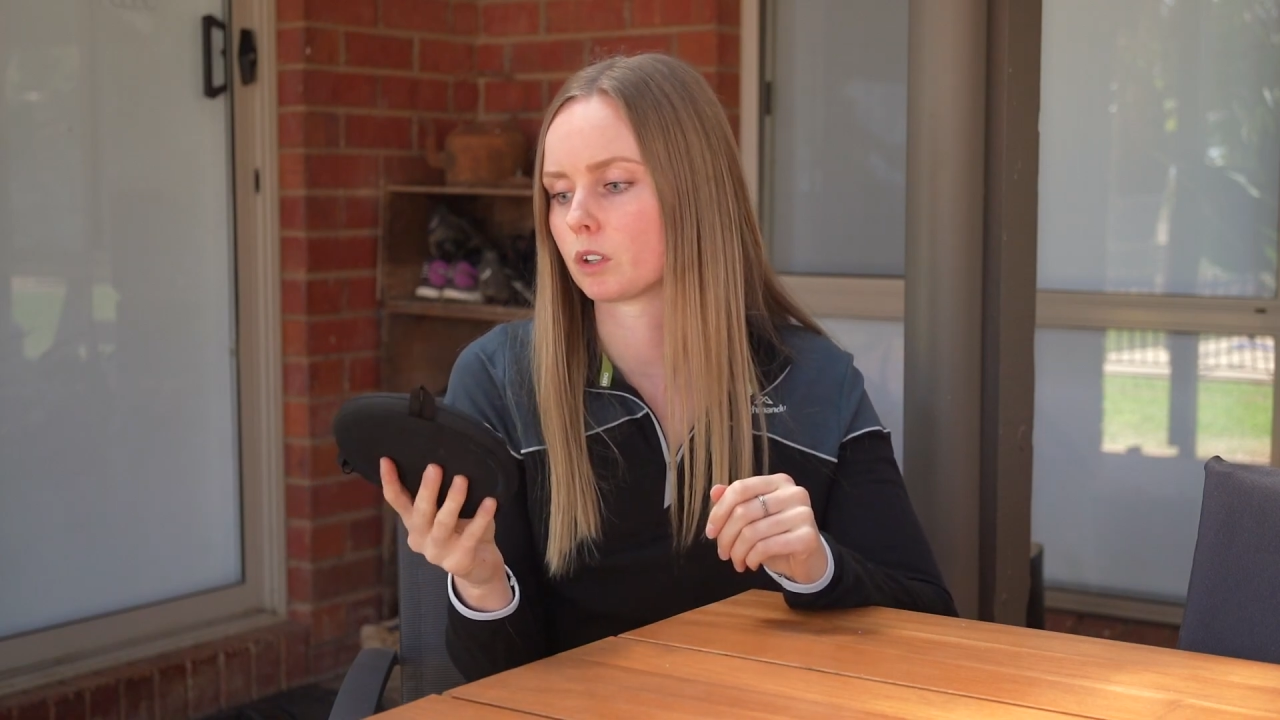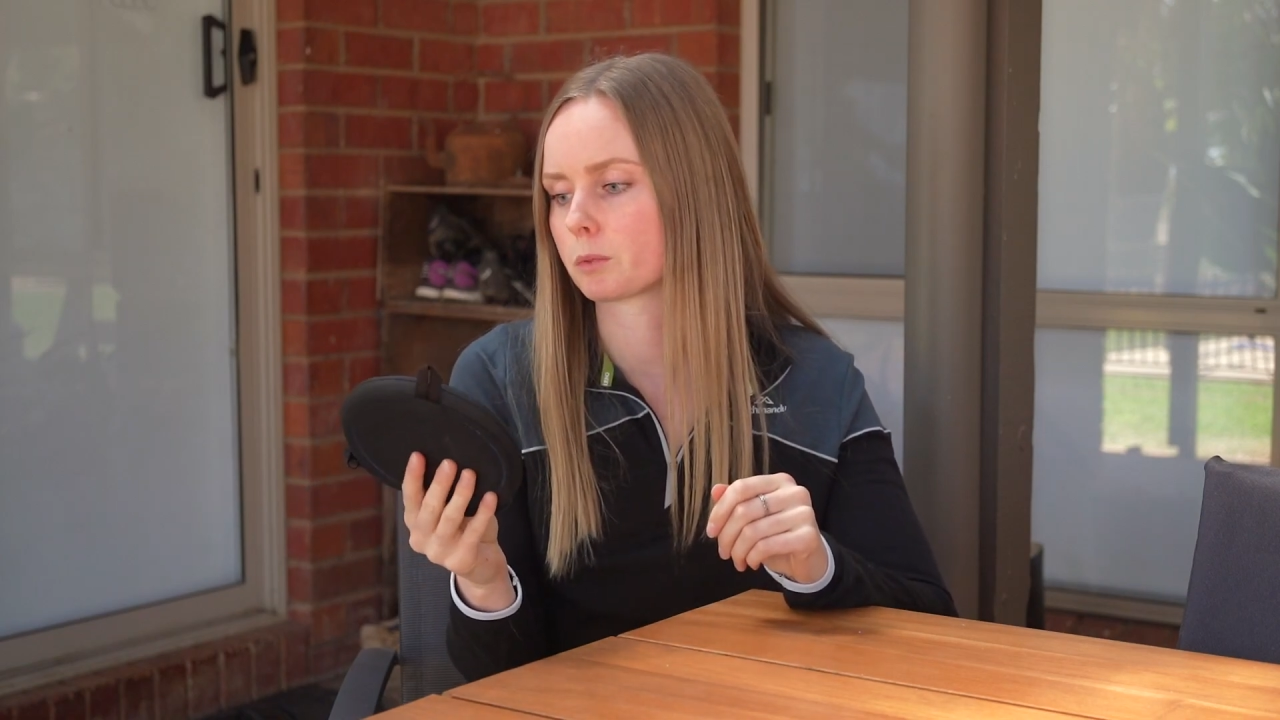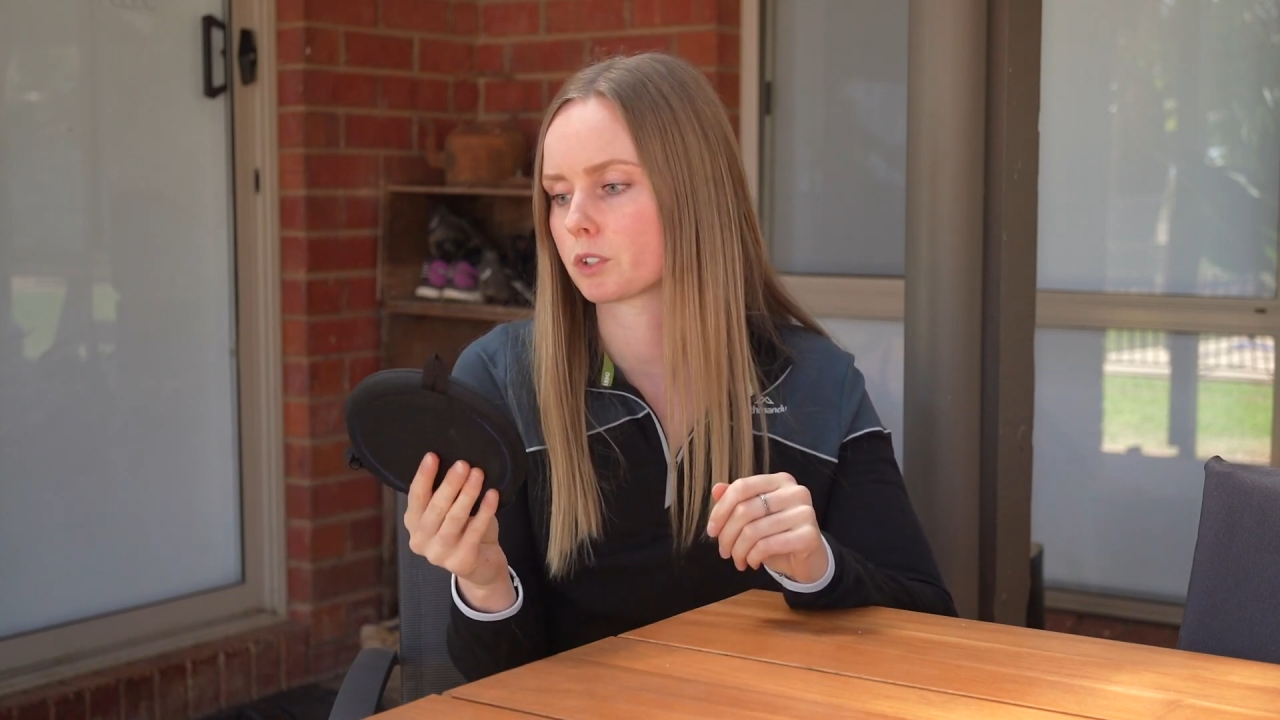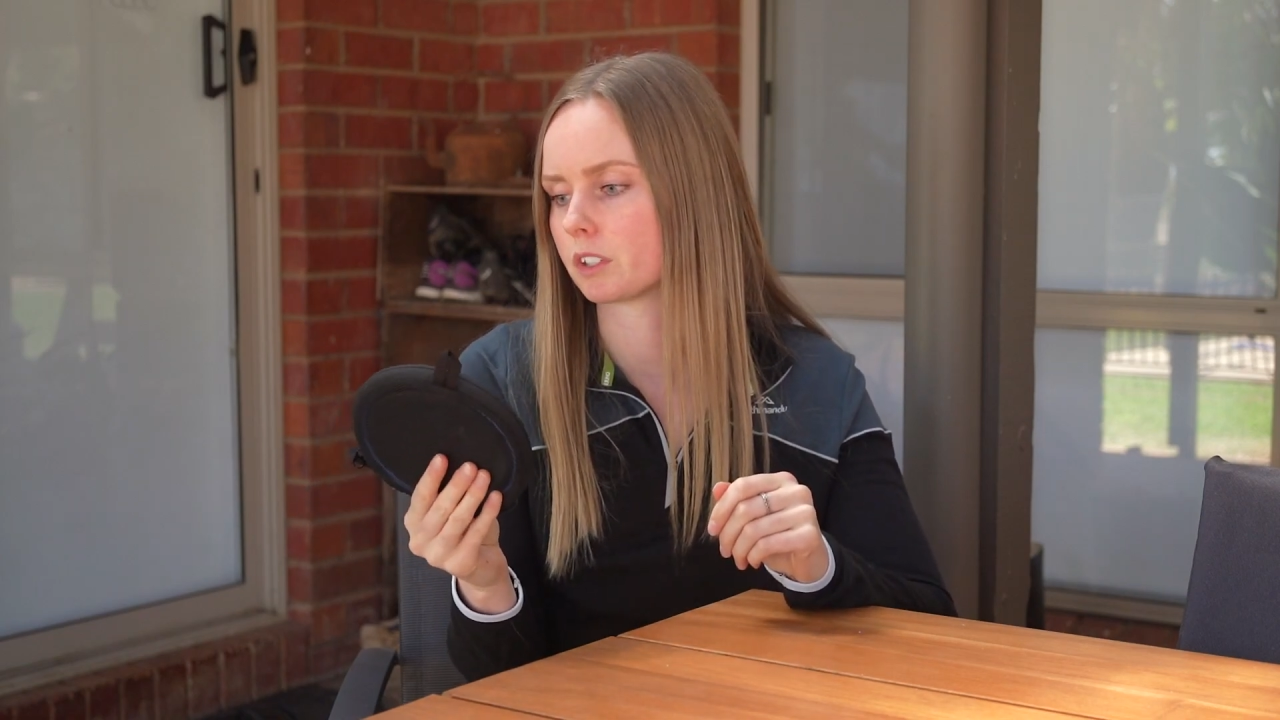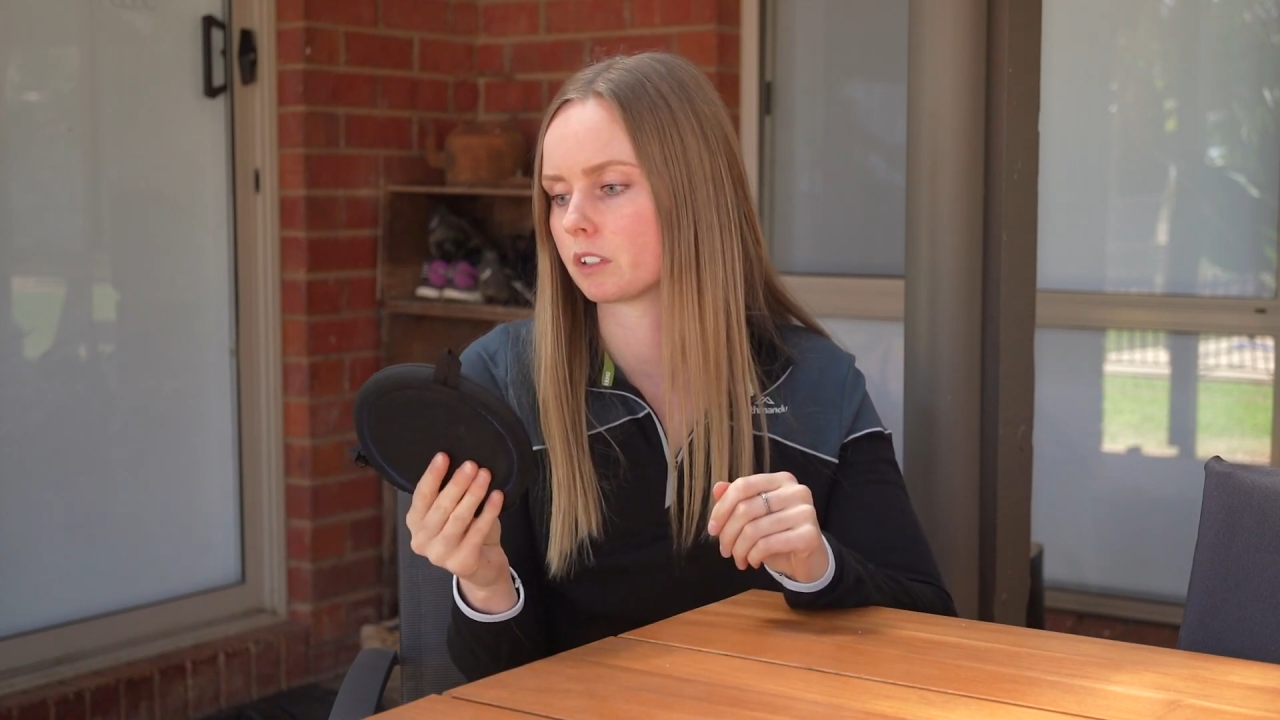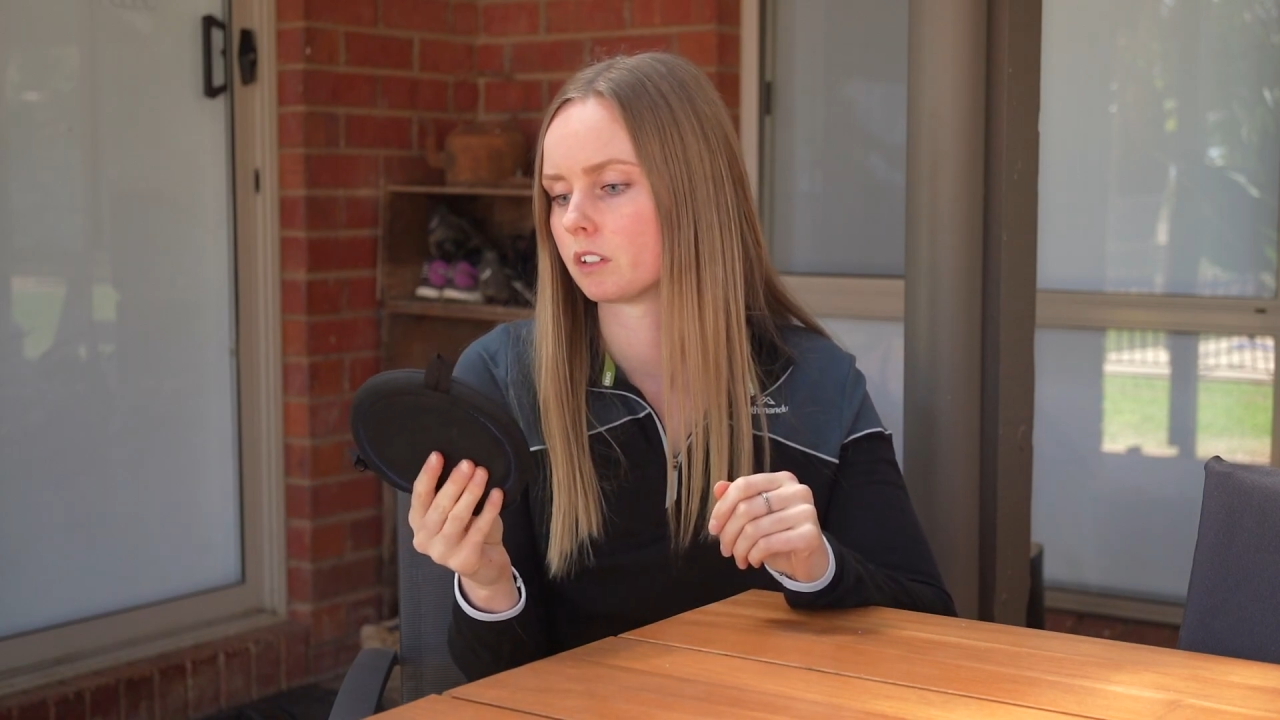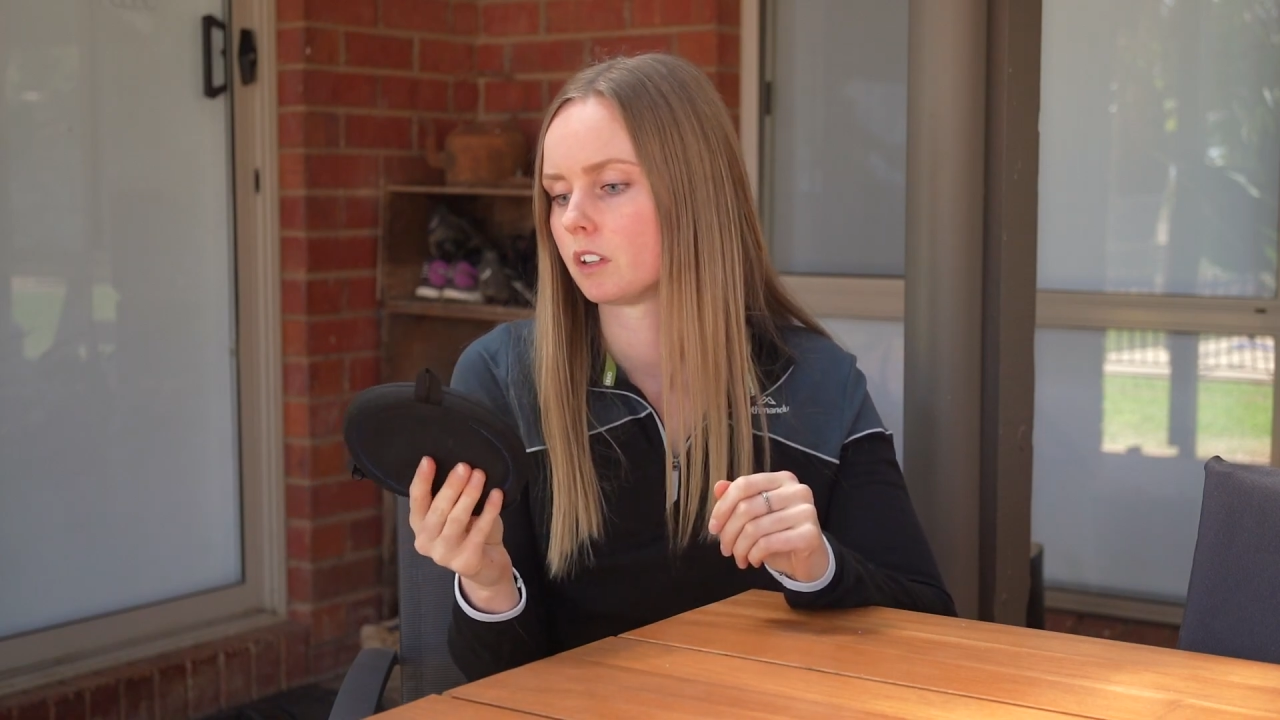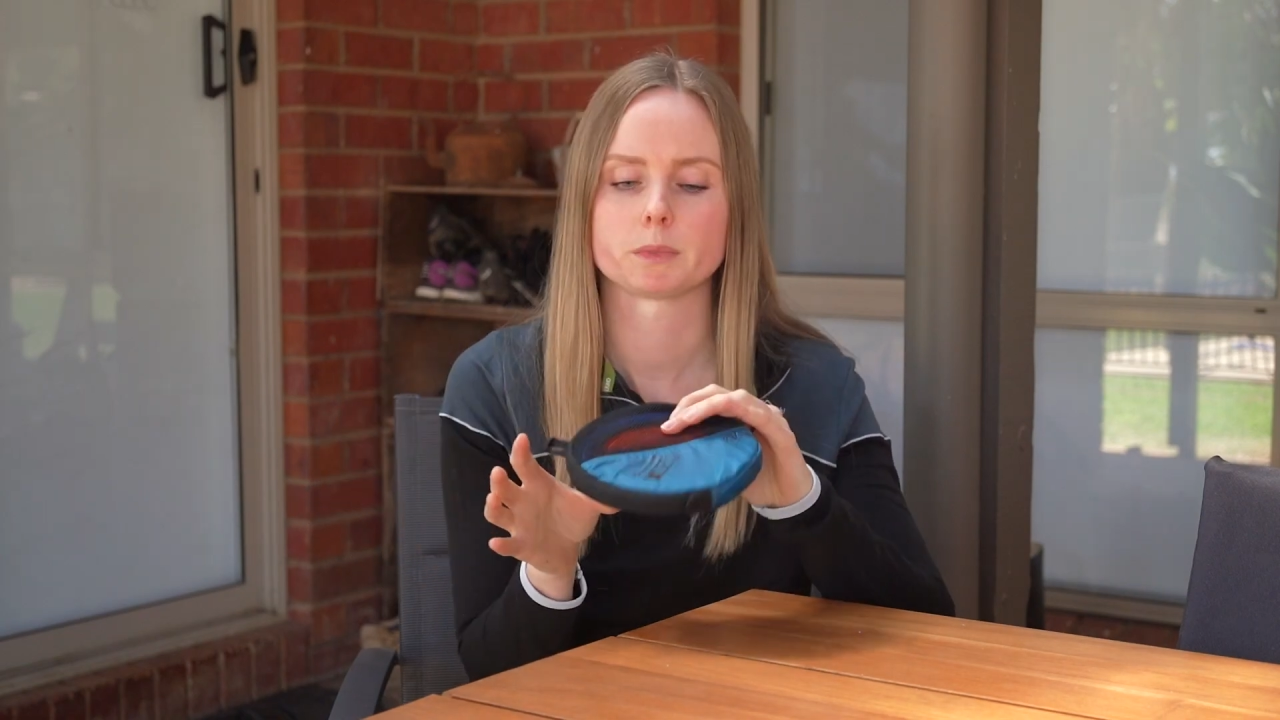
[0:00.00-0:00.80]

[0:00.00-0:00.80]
option.